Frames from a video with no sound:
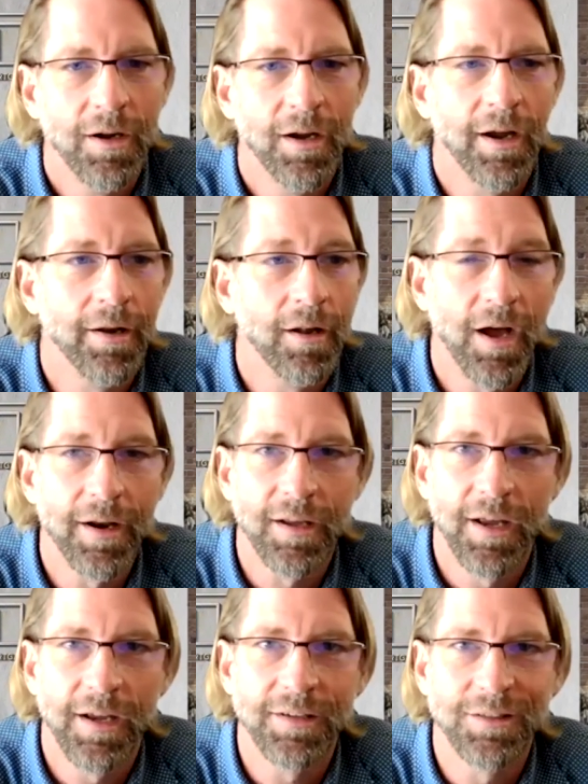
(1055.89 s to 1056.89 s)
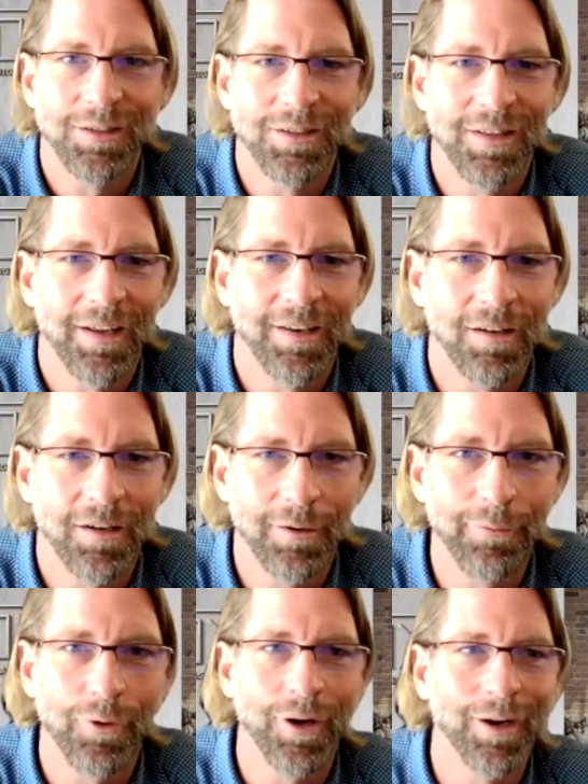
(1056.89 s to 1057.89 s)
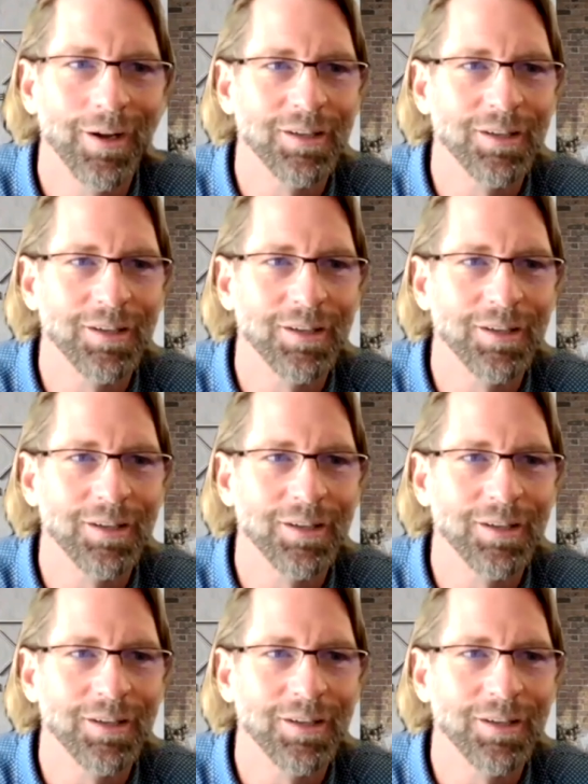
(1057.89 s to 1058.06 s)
And a lot of cases that delivery